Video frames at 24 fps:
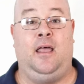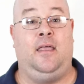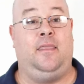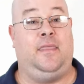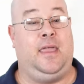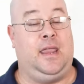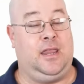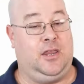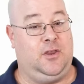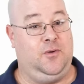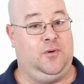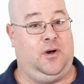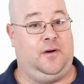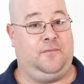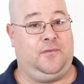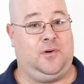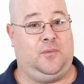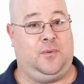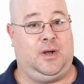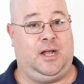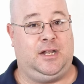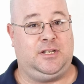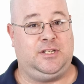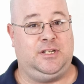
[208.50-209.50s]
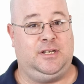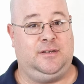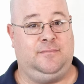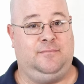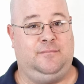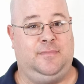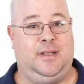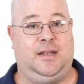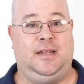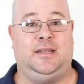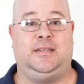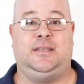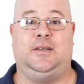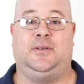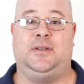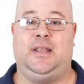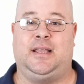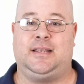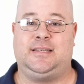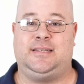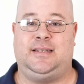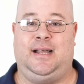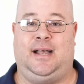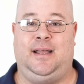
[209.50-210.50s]
Thank you all for watching, and until
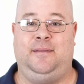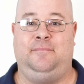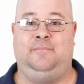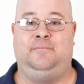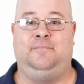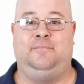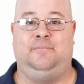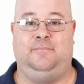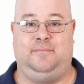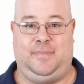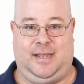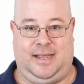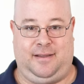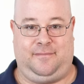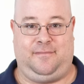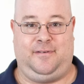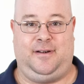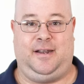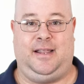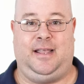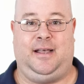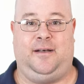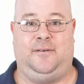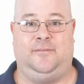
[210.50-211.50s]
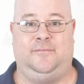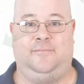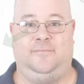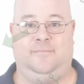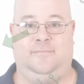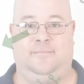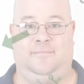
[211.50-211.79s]
next time, bye for now.